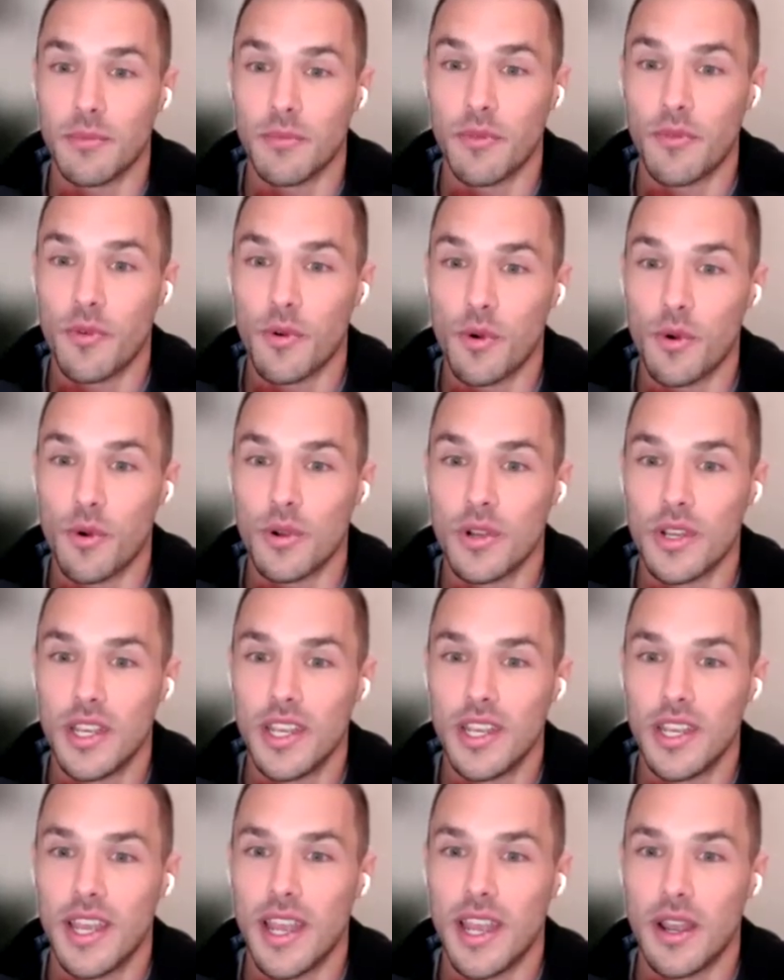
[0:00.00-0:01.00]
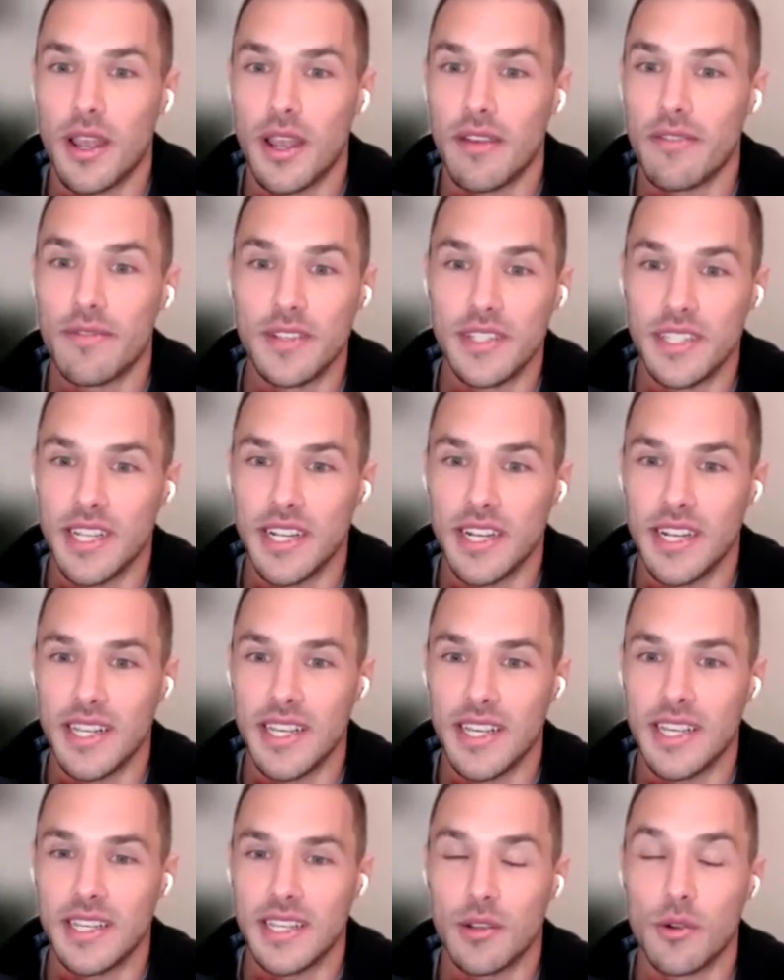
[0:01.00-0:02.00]
for a
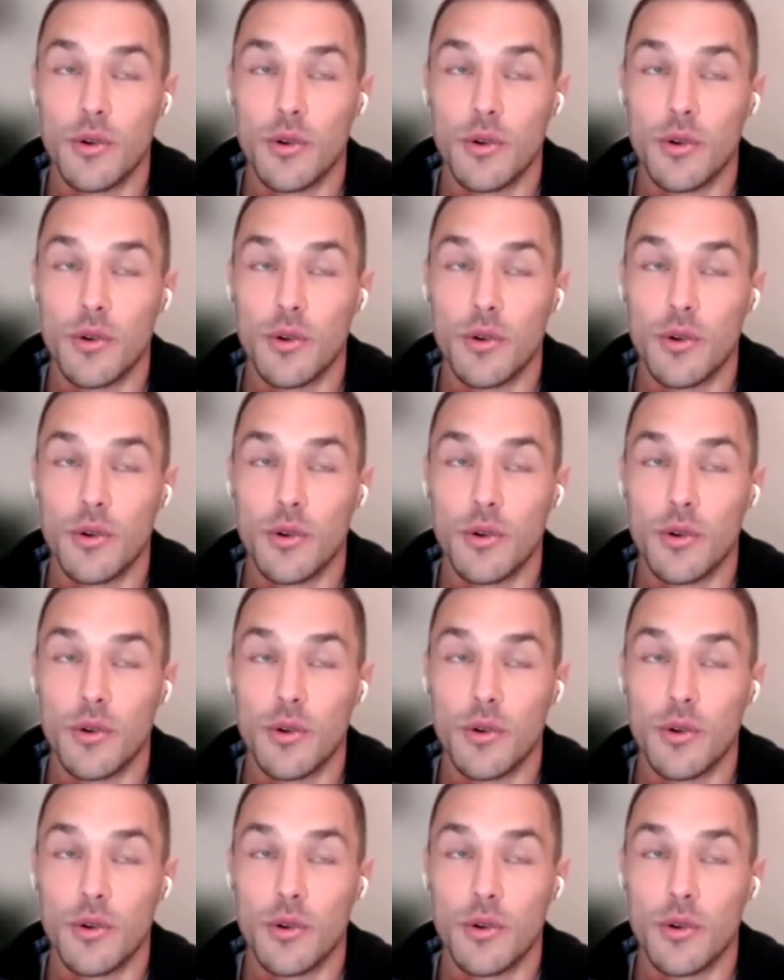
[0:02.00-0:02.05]
physically